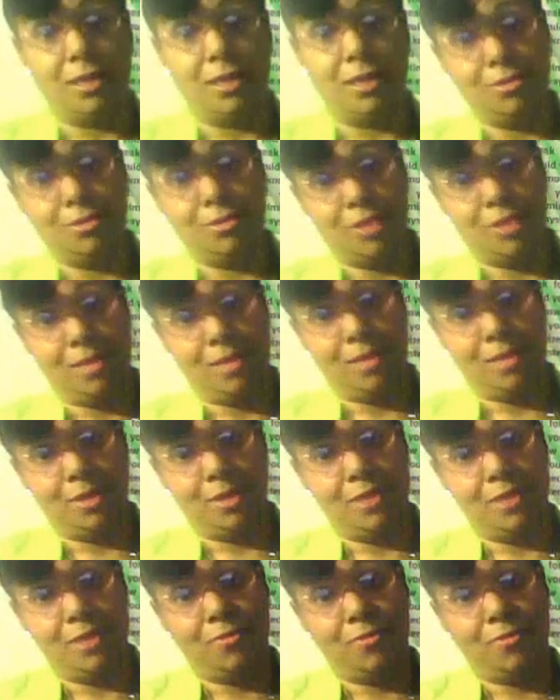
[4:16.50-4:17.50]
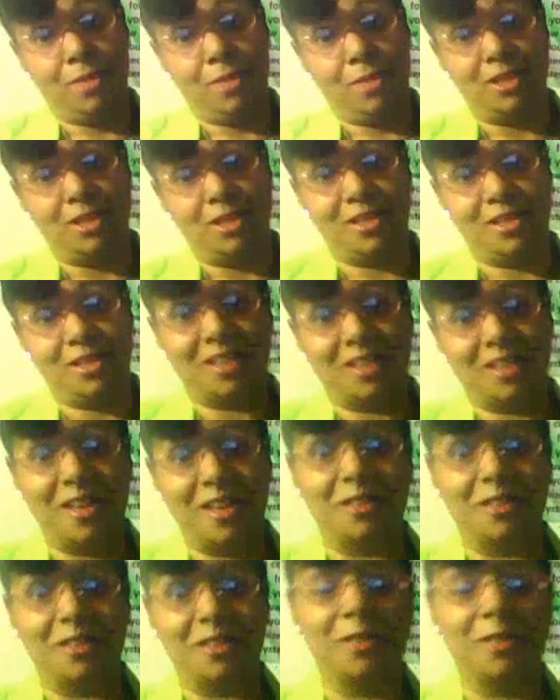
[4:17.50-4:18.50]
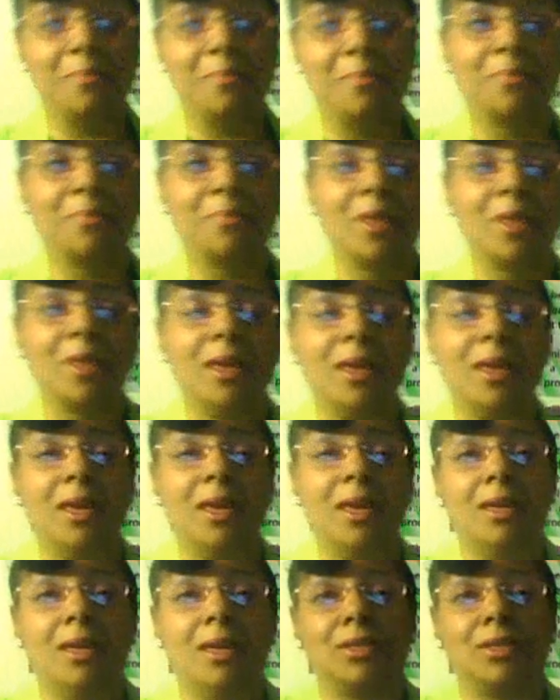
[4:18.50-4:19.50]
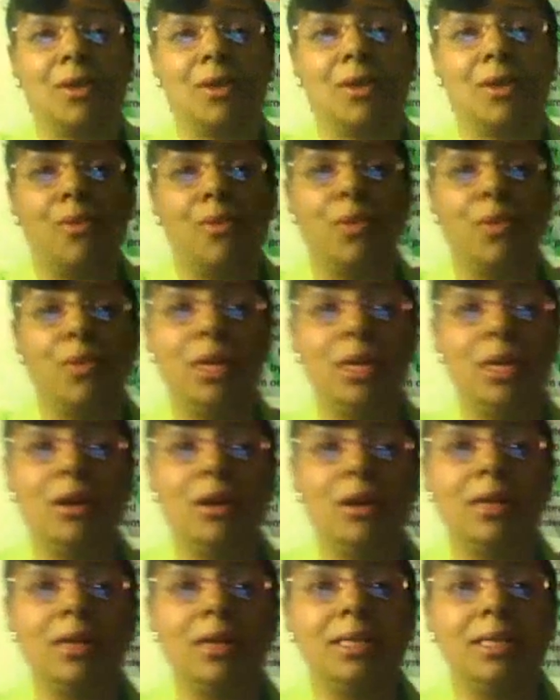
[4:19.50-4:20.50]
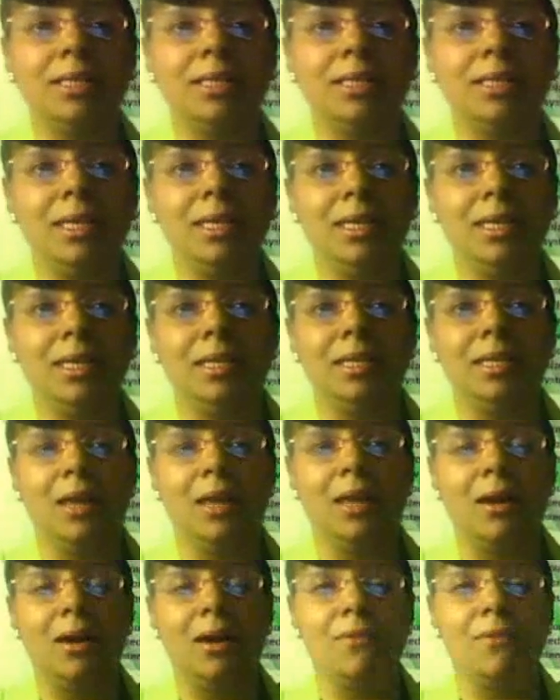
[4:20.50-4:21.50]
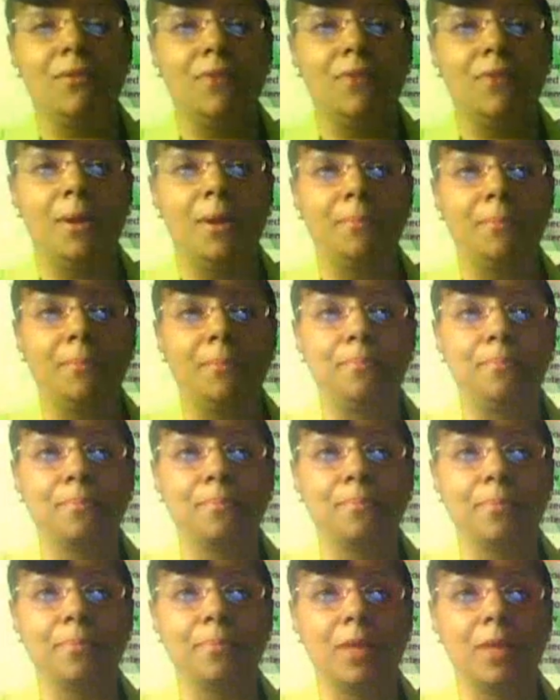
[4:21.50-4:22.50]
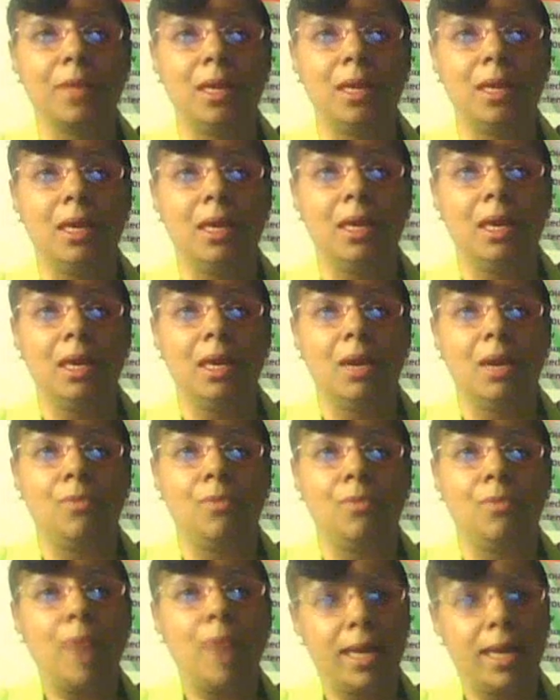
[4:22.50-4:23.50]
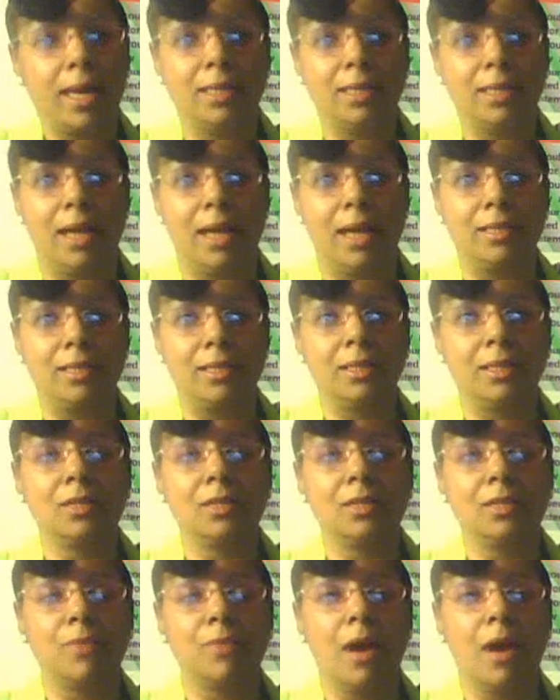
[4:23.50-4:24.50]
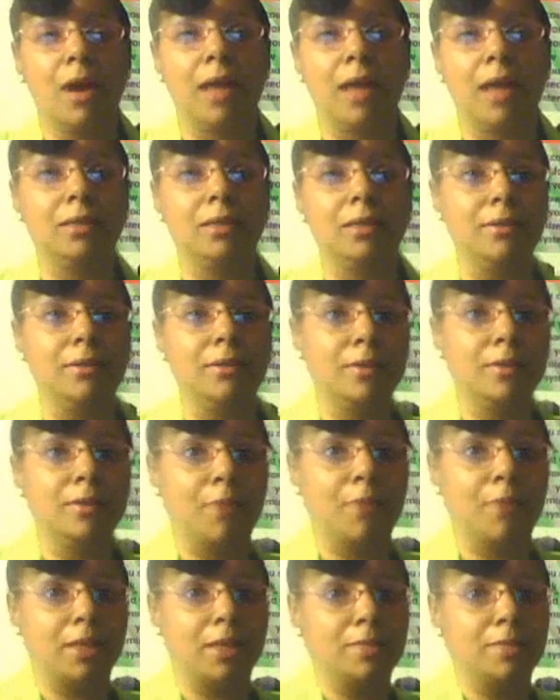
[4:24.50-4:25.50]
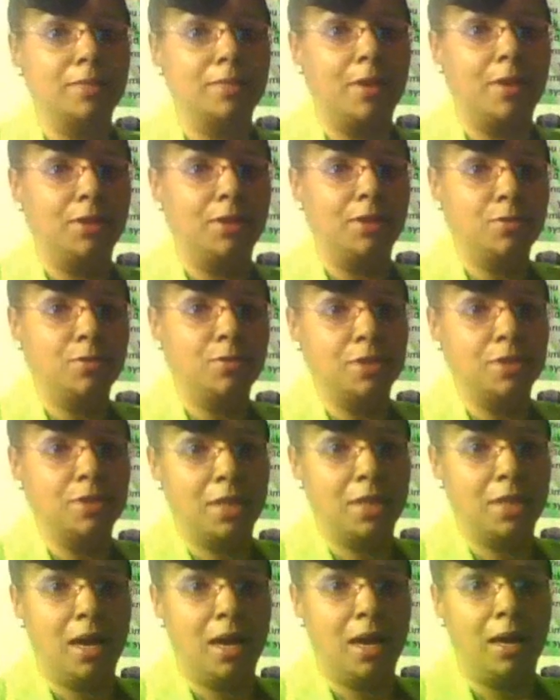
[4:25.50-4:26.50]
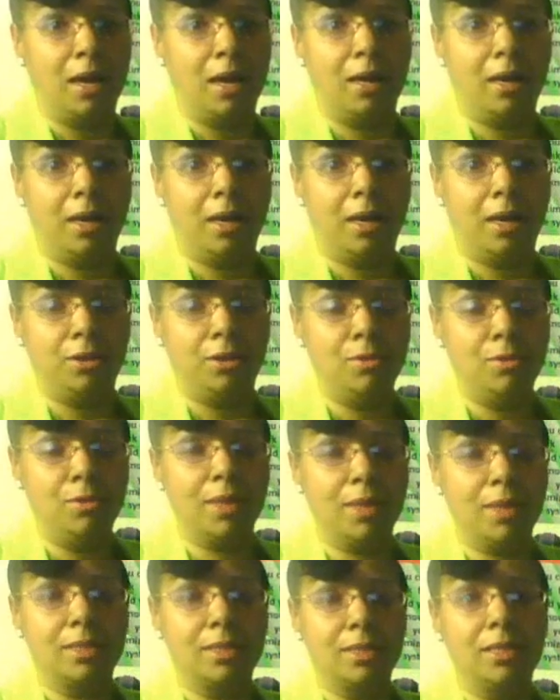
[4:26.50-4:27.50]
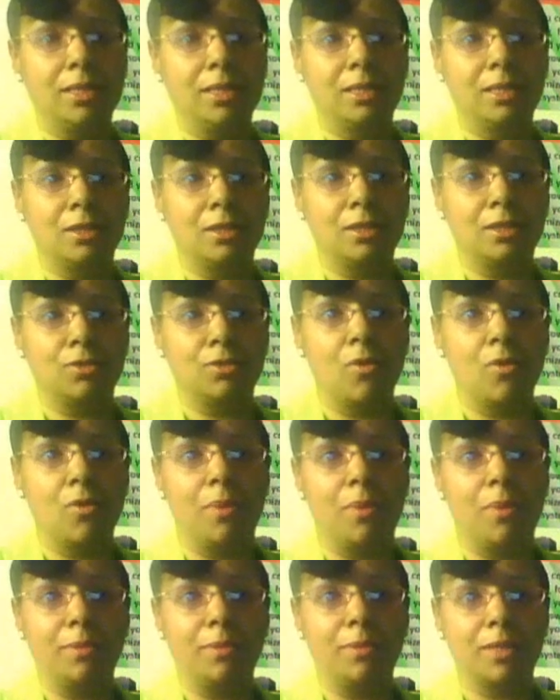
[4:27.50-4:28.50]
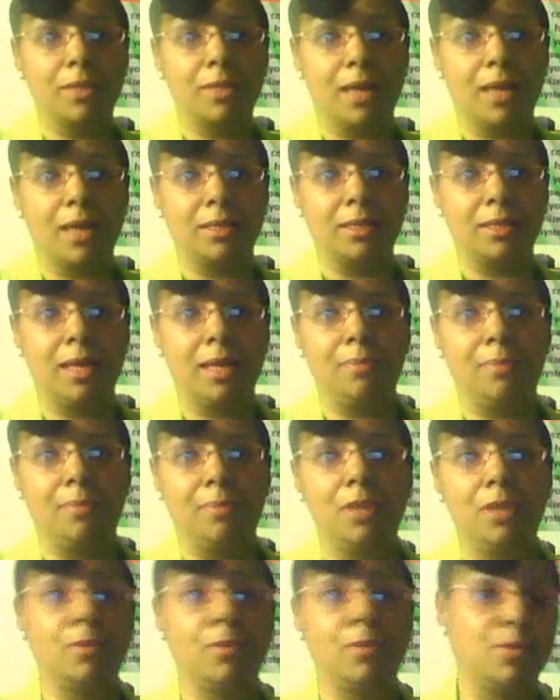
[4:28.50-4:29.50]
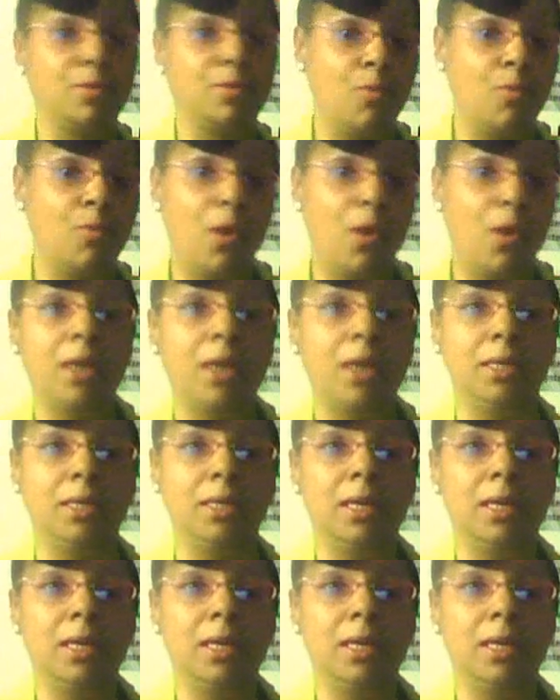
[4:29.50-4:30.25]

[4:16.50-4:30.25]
entertainment, information technology. So we are in need of um, recognizing, this is where HireLyrics practice model, this was an, uh, a U S Citizens Control Public Docket Database was one